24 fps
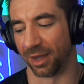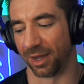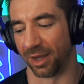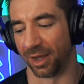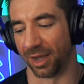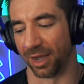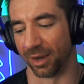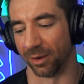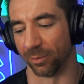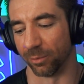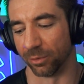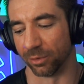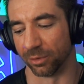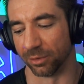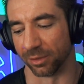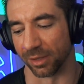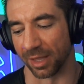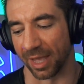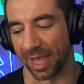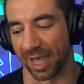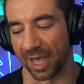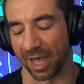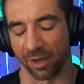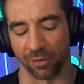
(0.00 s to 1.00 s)
I will
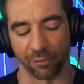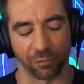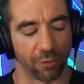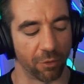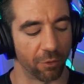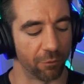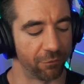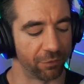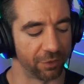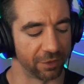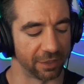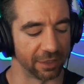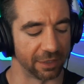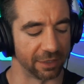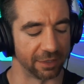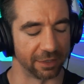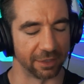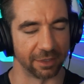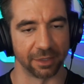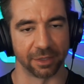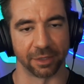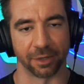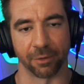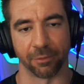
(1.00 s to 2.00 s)
have
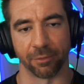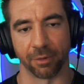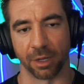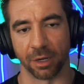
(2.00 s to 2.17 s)
hopefully you know